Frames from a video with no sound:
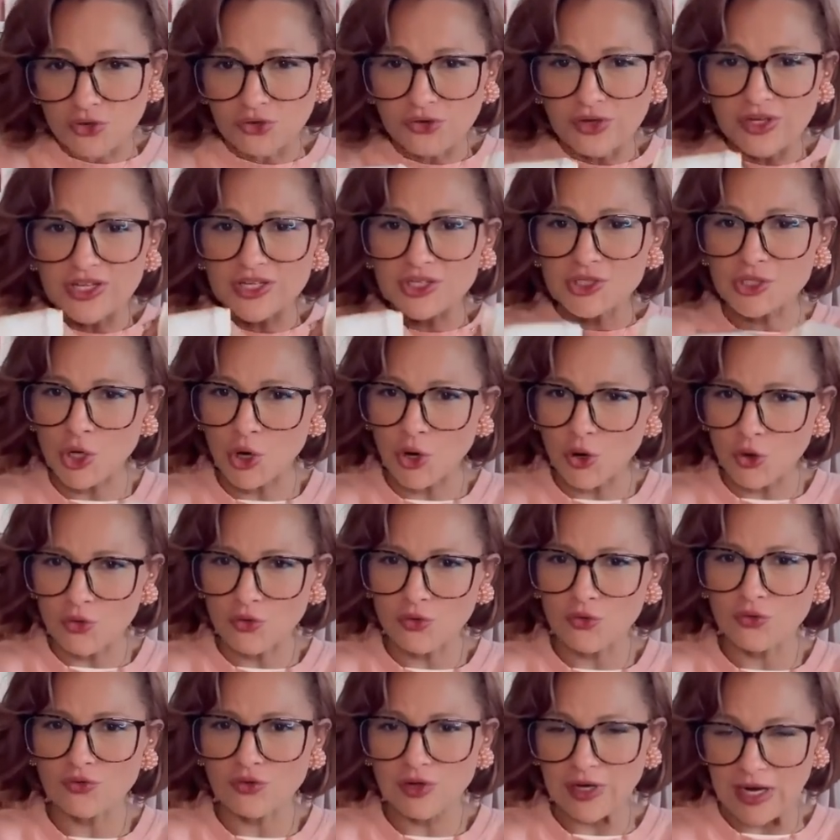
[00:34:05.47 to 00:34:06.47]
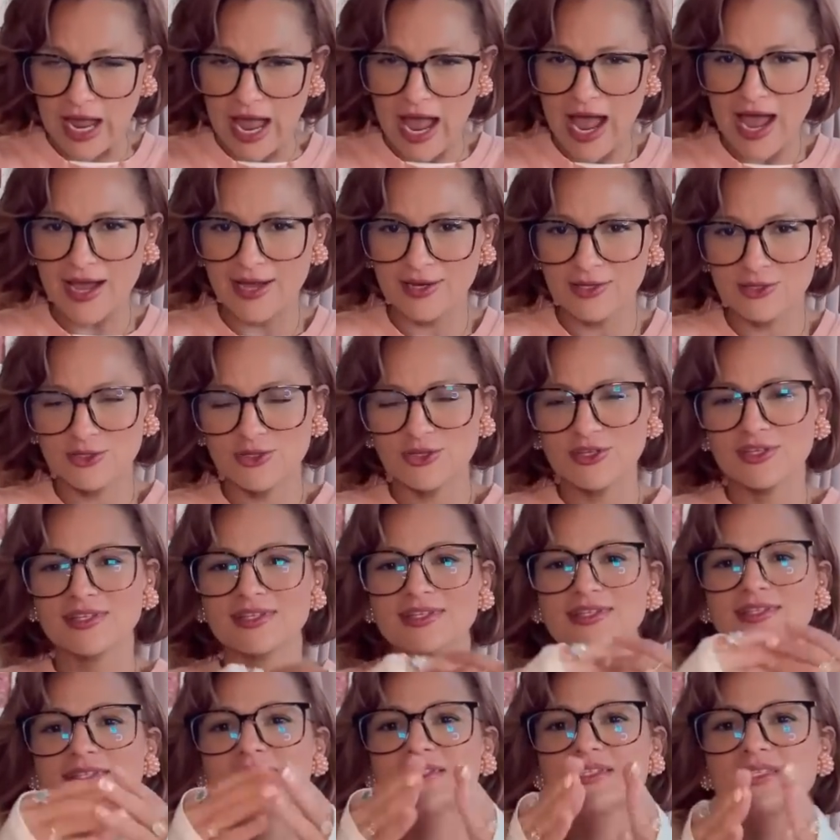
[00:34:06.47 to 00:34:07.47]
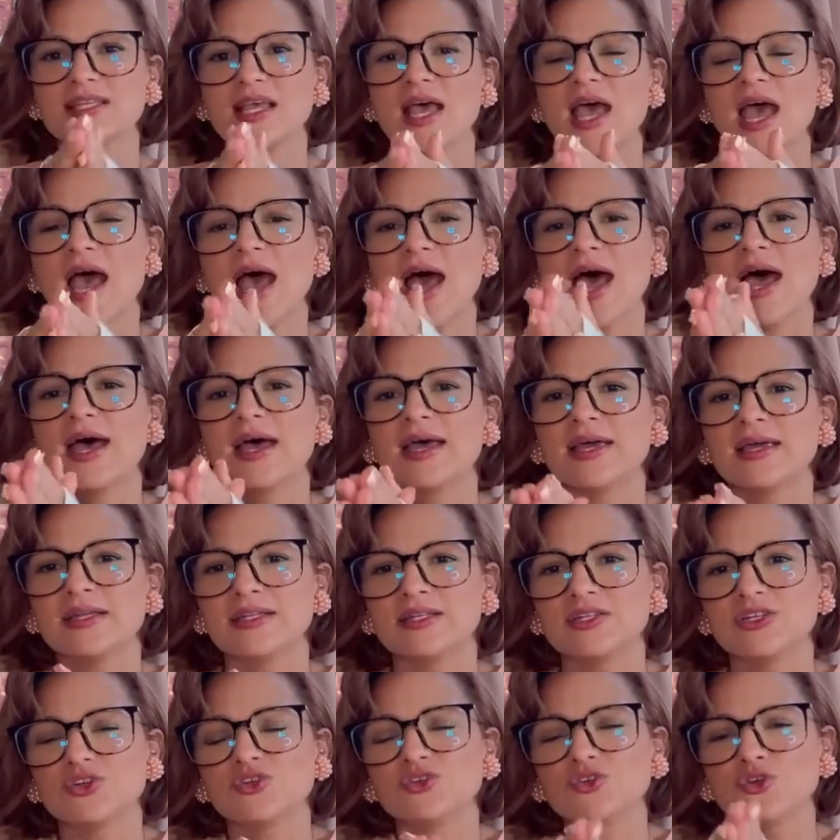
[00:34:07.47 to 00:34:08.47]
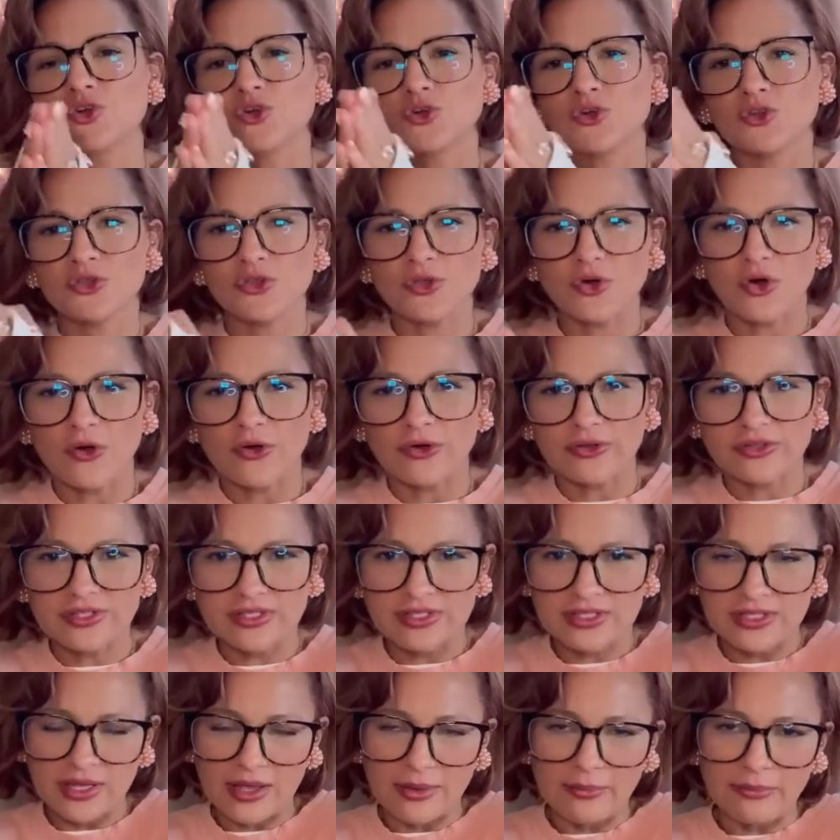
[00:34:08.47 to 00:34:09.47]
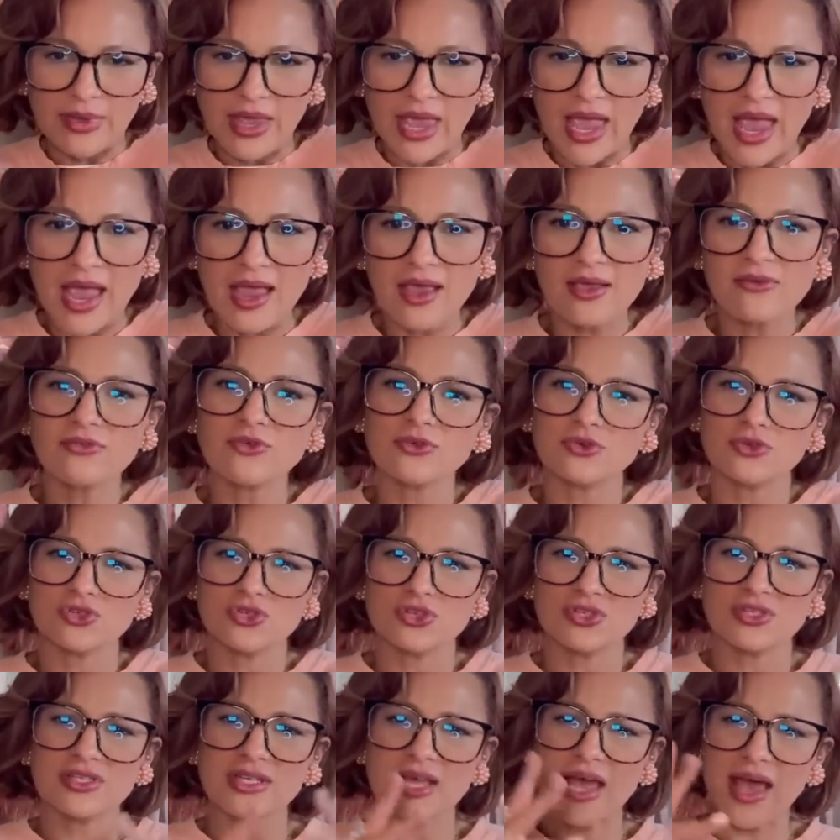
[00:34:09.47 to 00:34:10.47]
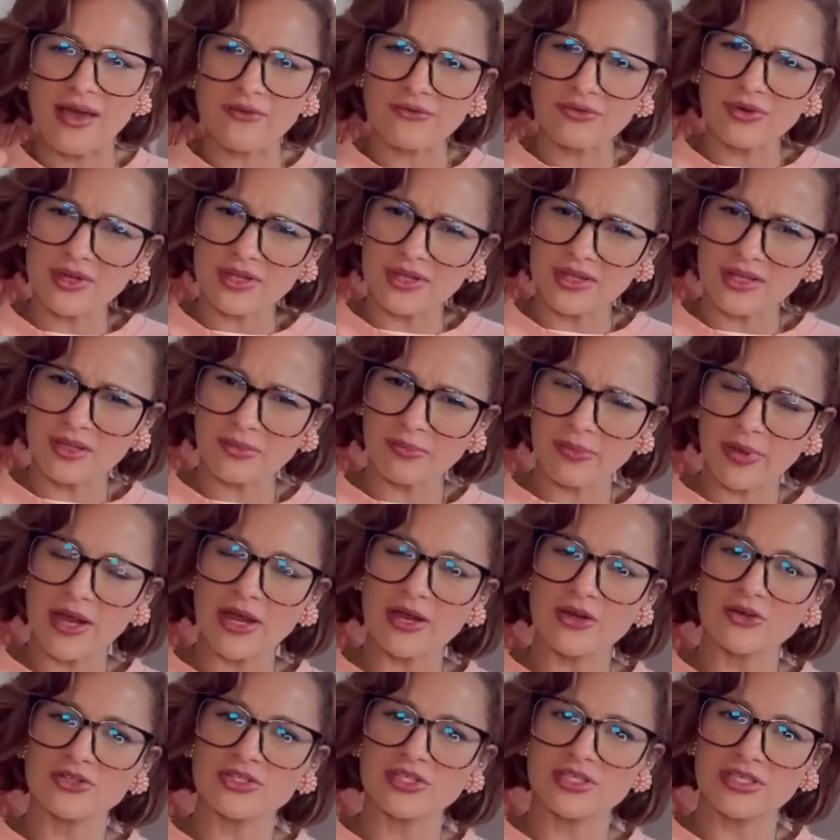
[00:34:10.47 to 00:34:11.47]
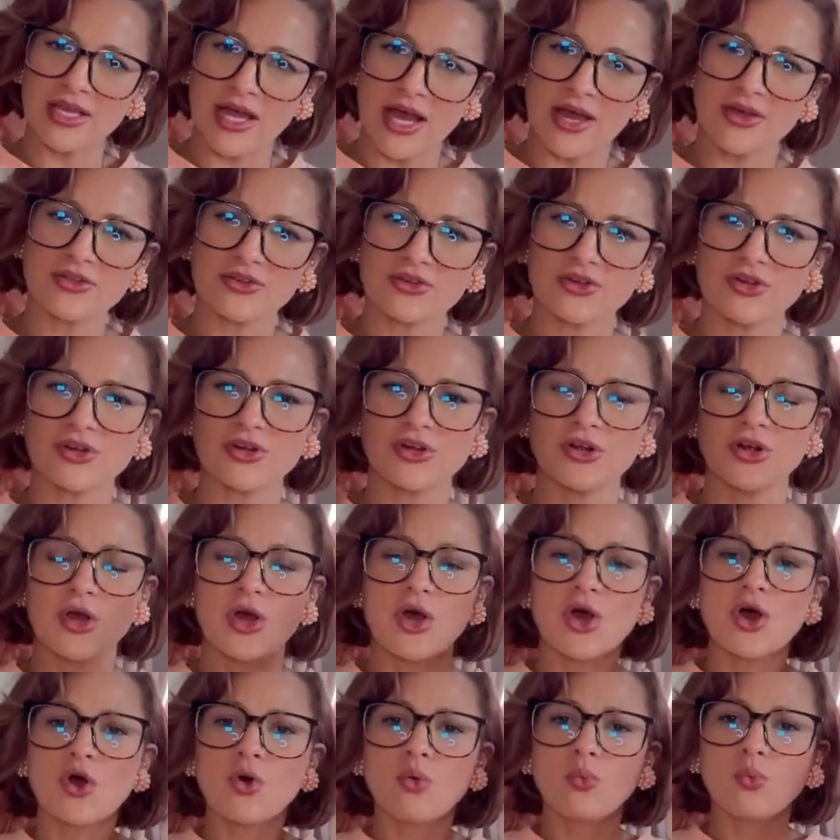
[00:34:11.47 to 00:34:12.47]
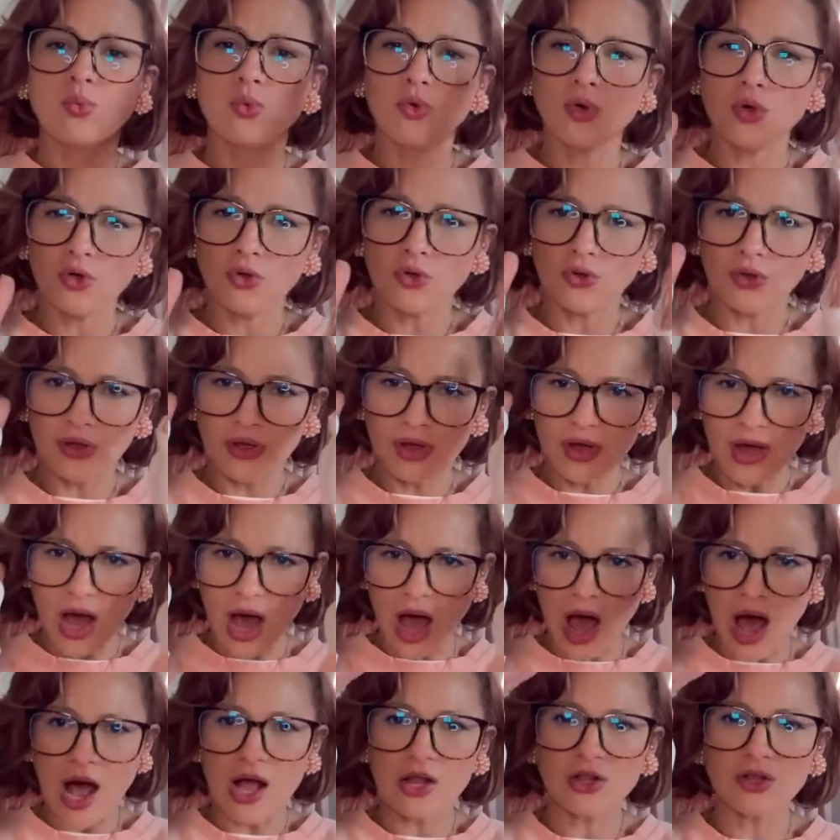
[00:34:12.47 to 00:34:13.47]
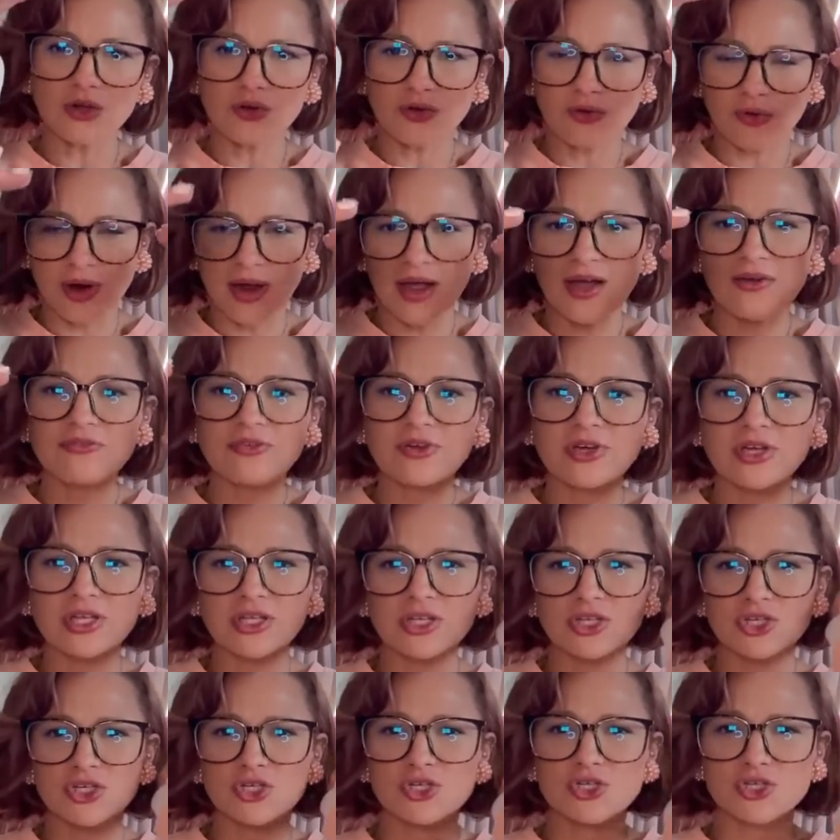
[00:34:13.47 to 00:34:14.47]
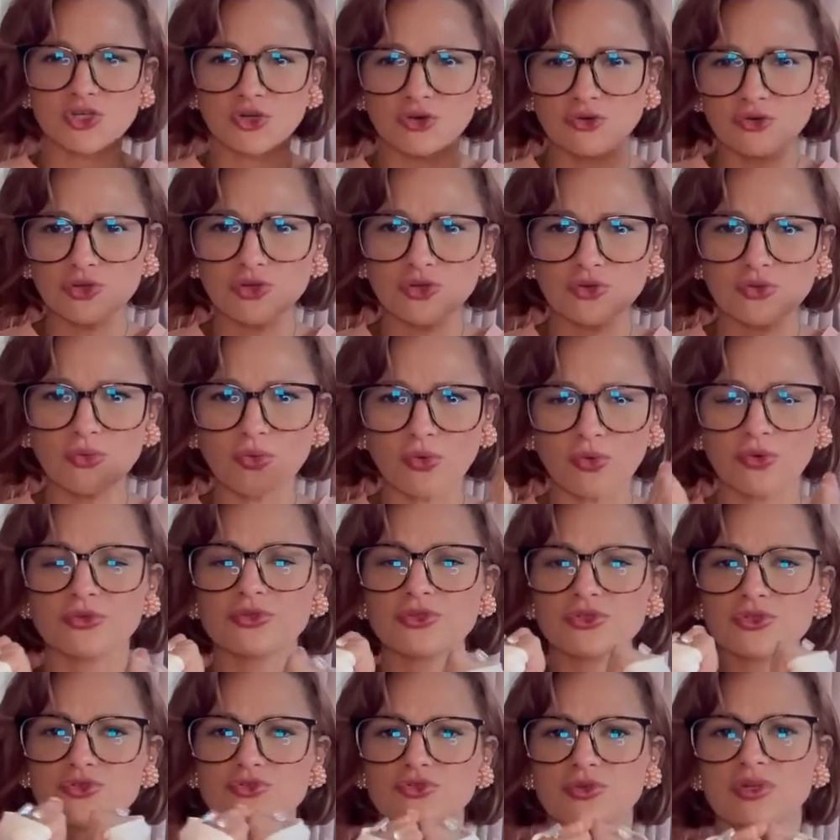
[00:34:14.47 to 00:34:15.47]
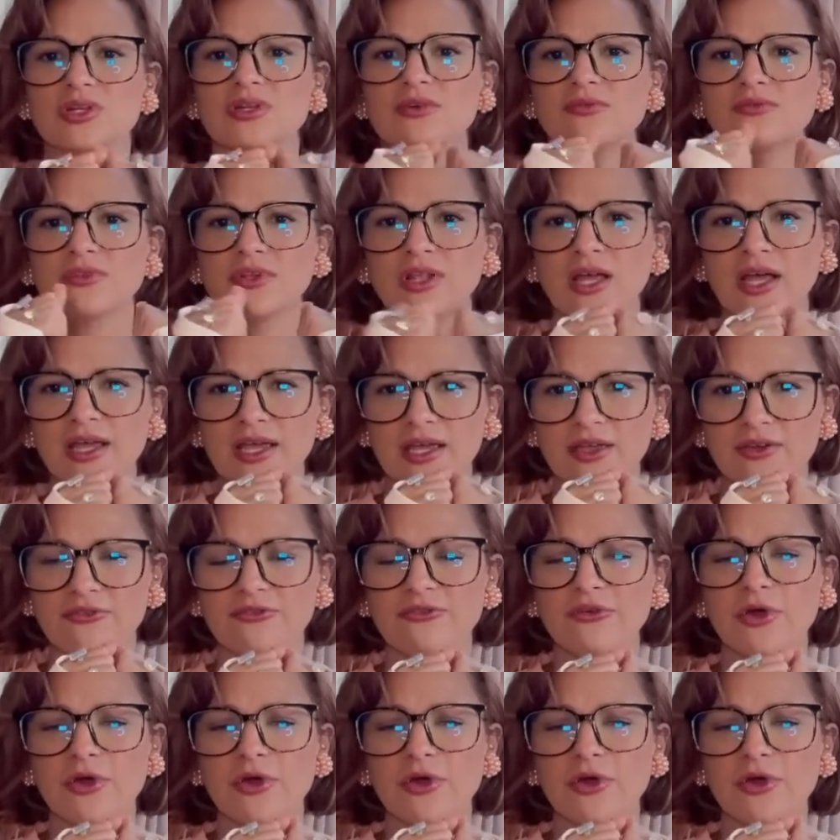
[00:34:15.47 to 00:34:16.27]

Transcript: internal reactions, and your thoughts and behaviors, just everything paired together will holographically show you on the screen of life